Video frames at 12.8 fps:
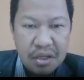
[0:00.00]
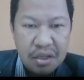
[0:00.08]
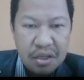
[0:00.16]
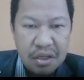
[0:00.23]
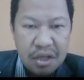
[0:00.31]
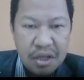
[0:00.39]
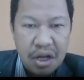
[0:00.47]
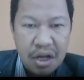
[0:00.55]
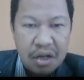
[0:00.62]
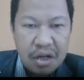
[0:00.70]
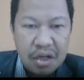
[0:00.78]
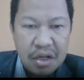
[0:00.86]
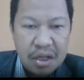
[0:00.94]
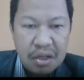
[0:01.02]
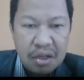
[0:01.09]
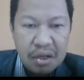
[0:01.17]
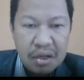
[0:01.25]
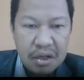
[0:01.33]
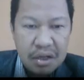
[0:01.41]
eta
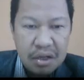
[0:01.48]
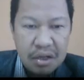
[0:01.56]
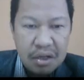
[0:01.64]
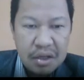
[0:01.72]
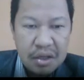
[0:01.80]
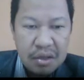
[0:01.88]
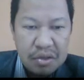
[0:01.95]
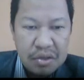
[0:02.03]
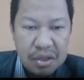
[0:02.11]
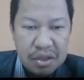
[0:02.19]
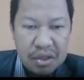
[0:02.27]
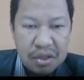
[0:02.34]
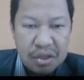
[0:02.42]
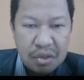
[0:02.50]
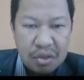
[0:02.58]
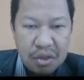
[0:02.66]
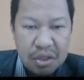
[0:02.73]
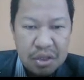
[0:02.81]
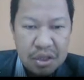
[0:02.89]
using this
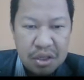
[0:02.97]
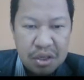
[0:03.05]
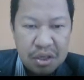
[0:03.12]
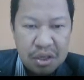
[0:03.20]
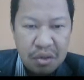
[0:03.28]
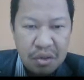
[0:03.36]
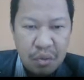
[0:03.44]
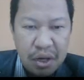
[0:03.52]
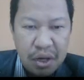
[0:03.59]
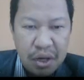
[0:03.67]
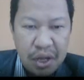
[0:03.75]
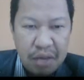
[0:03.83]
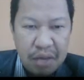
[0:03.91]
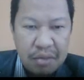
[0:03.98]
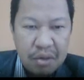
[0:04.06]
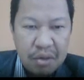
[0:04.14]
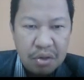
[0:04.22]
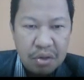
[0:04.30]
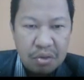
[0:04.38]
equation, when m
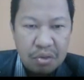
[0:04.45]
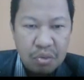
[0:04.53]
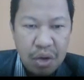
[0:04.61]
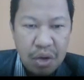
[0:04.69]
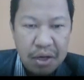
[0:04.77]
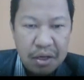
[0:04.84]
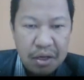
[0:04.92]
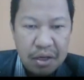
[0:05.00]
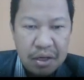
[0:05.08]
equal to 1,